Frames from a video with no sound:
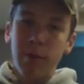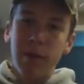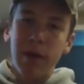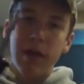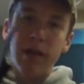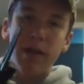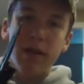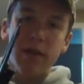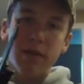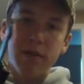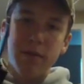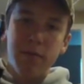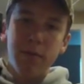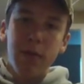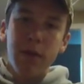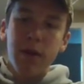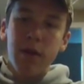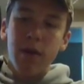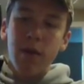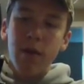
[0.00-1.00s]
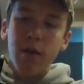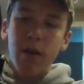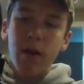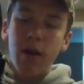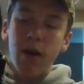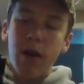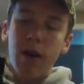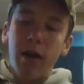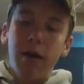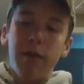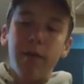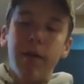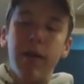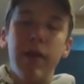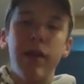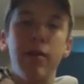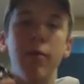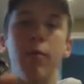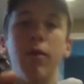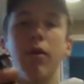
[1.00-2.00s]
mechanism,
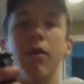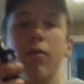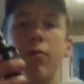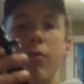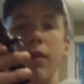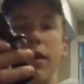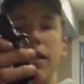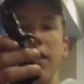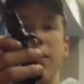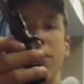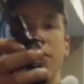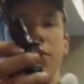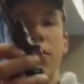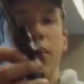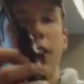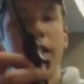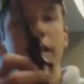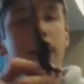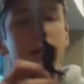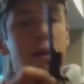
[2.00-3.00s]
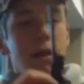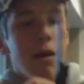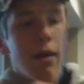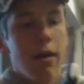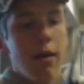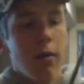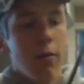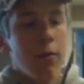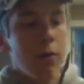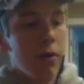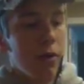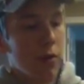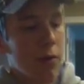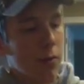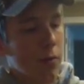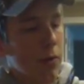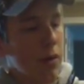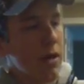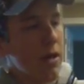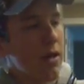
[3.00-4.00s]
and you want to reinsert it. When you're
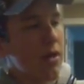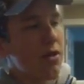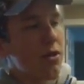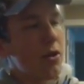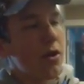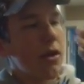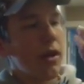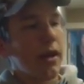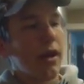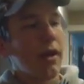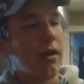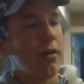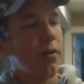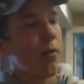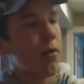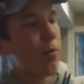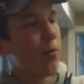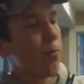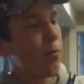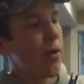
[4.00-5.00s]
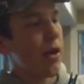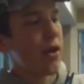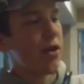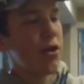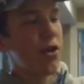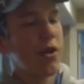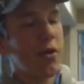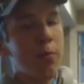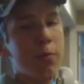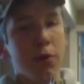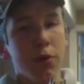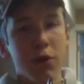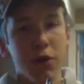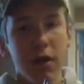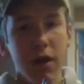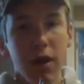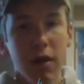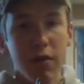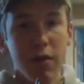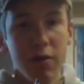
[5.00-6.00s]
reinserting it, you want to make sure you push
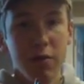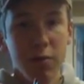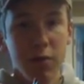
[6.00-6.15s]
down this